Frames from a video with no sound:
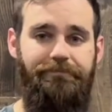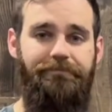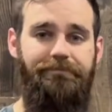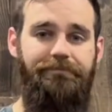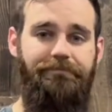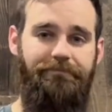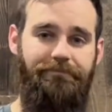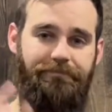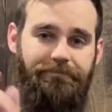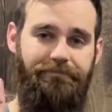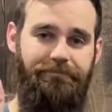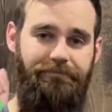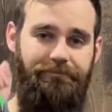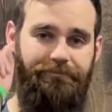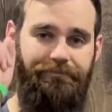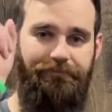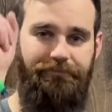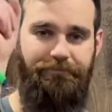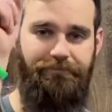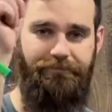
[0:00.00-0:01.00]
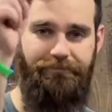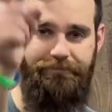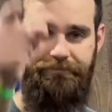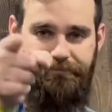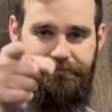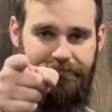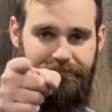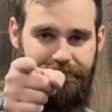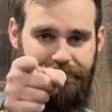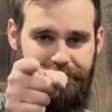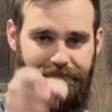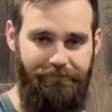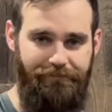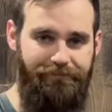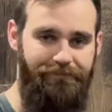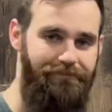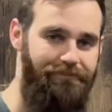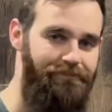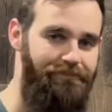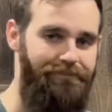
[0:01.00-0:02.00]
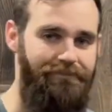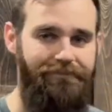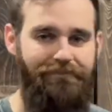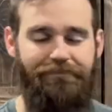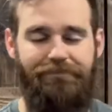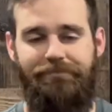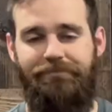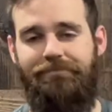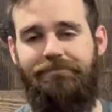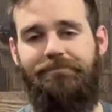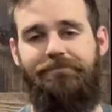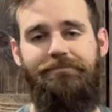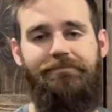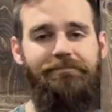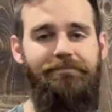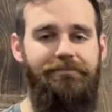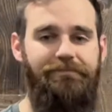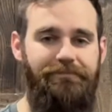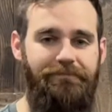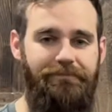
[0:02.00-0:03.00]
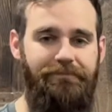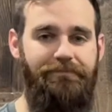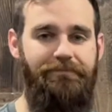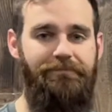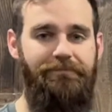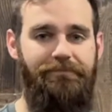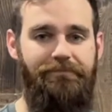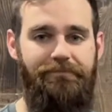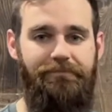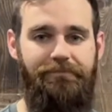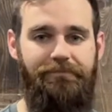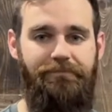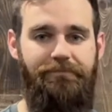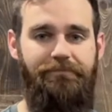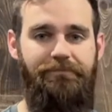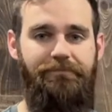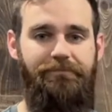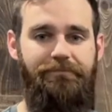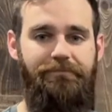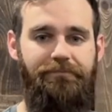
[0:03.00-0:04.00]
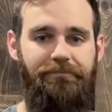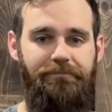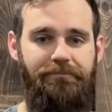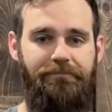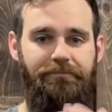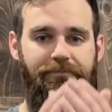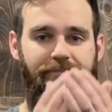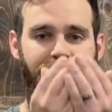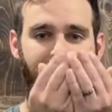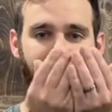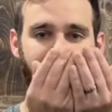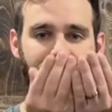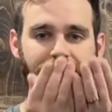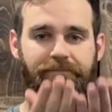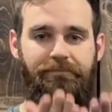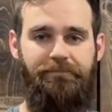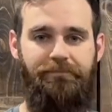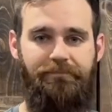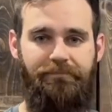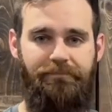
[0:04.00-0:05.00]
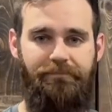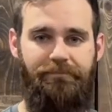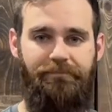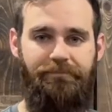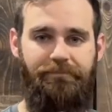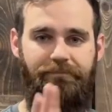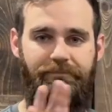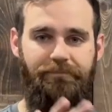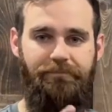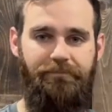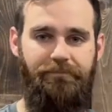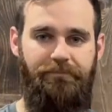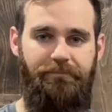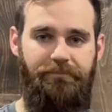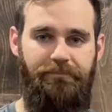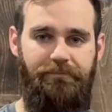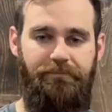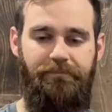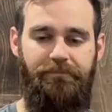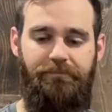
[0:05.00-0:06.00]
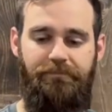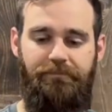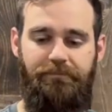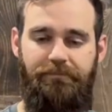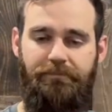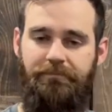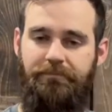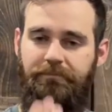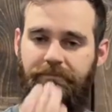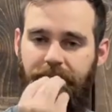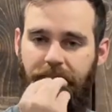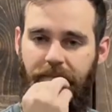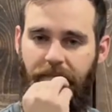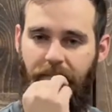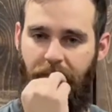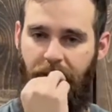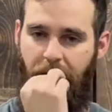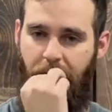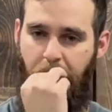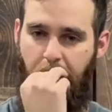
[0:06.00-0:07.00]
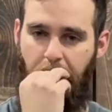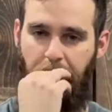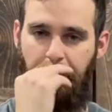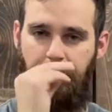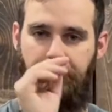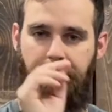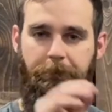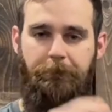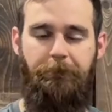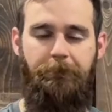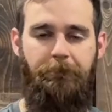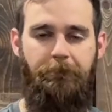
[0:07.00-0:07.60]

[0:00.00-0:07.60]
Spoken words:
[no speech]